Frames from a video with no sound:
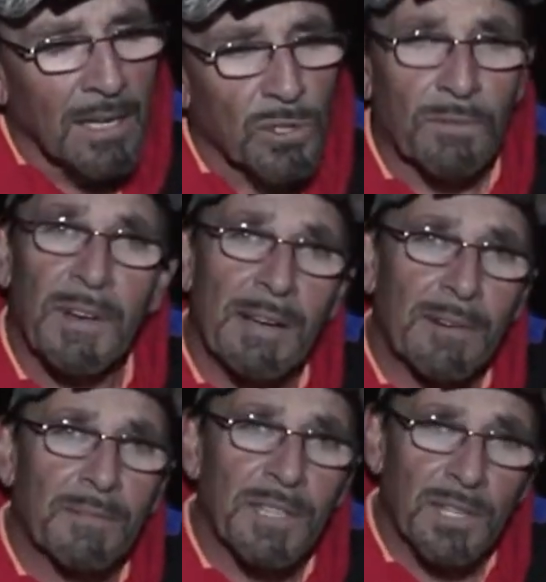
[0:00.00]
So
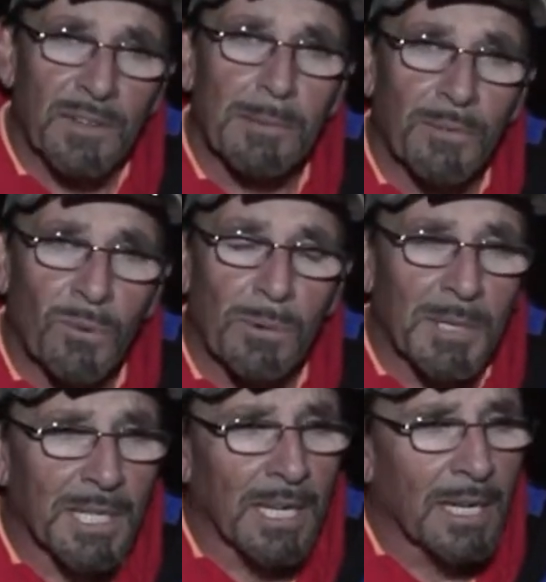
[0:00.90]
five of our fish have come before
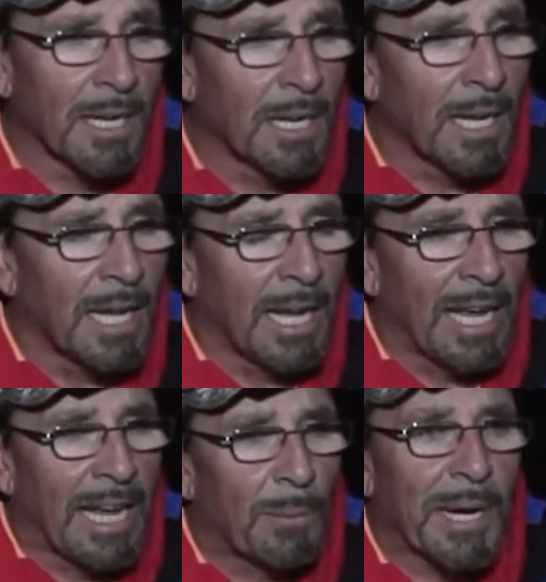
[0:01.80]
midnight.
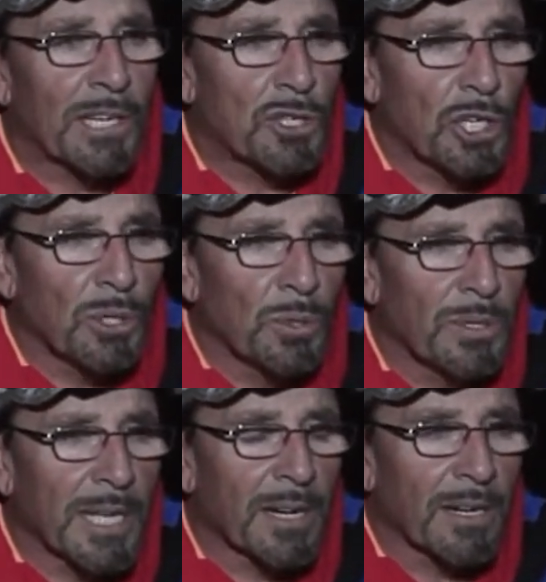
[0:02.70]
And we got
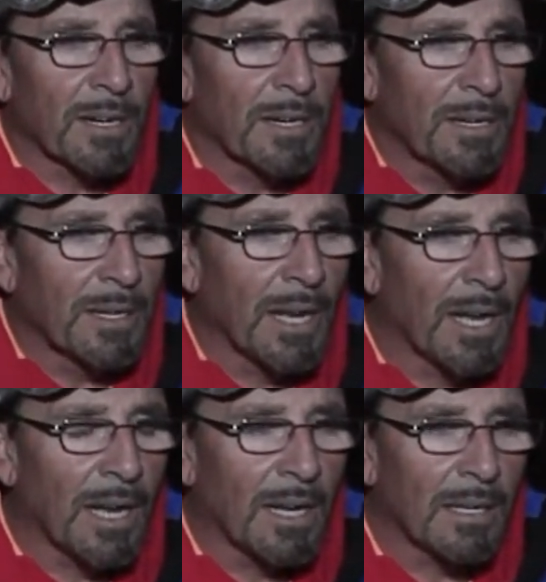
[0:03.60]
two that are
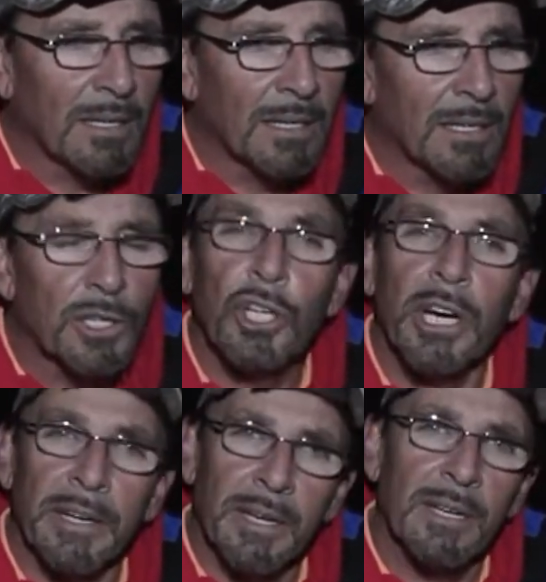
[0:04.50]
uh,
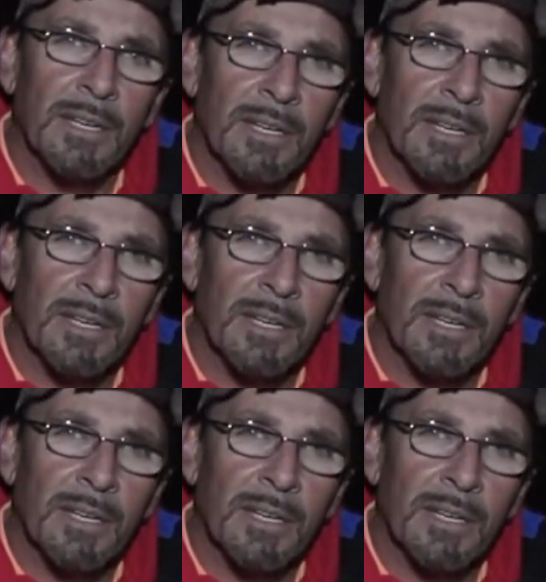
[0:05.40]
good,